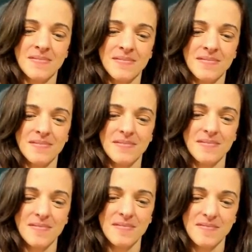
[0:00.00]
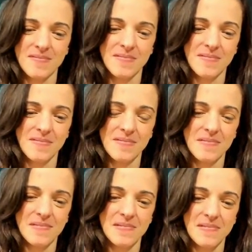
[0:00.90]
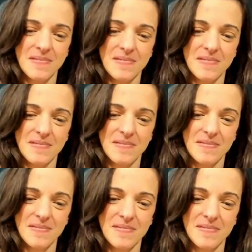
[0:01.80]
No words are spoken by the person on screen.